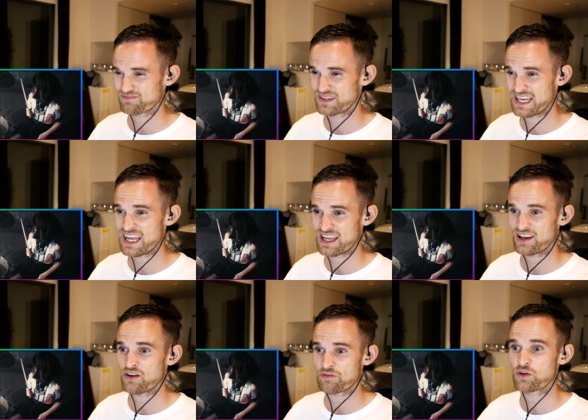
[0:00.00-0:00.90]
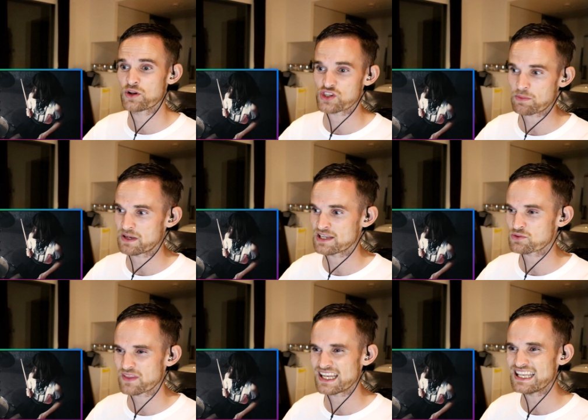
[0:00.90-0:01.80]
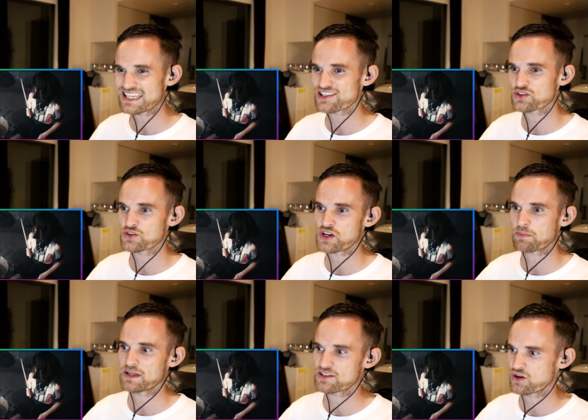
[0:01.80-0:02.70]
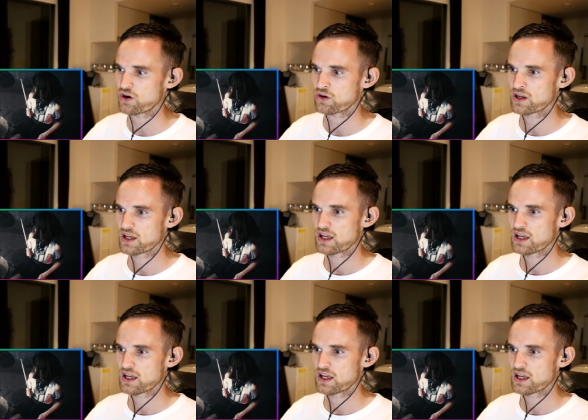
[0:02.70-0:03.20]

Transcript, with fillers: near like fluent Japanese, when they listen to a Japanese song,